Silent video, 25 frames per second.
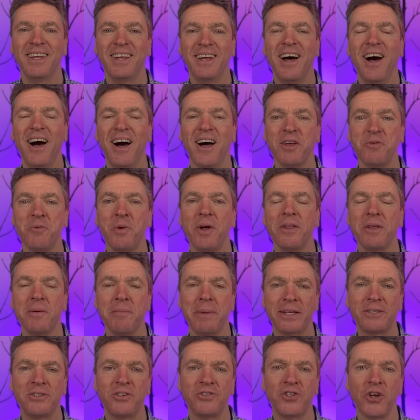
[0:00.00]
Hi, welcome
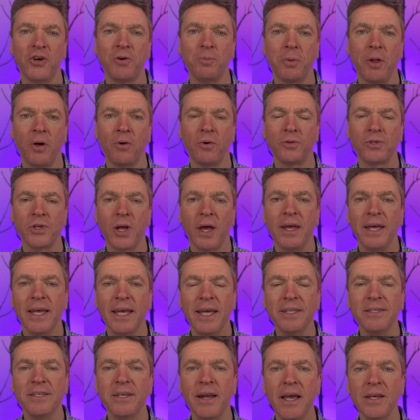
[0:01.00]
back to Joe Blogs.
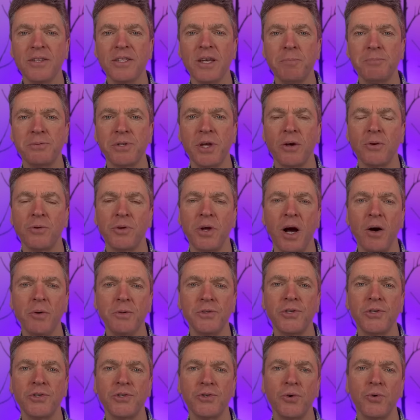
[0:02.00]
In today's episode, I
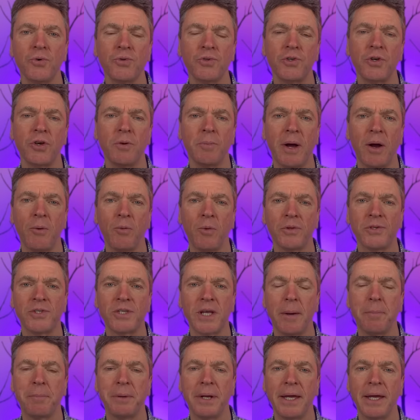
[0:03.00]
want to talk to you about what's
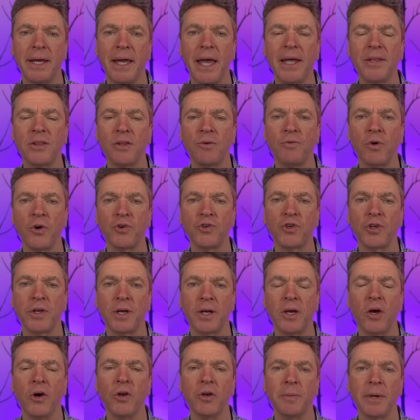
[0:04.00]
happening in the Russian
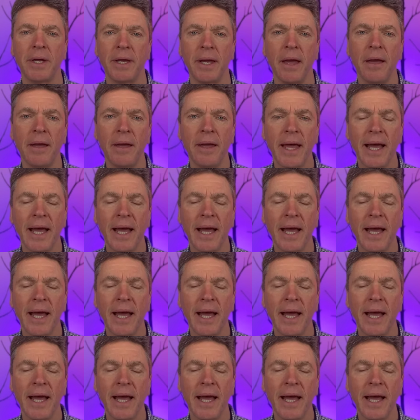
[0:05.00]
economy,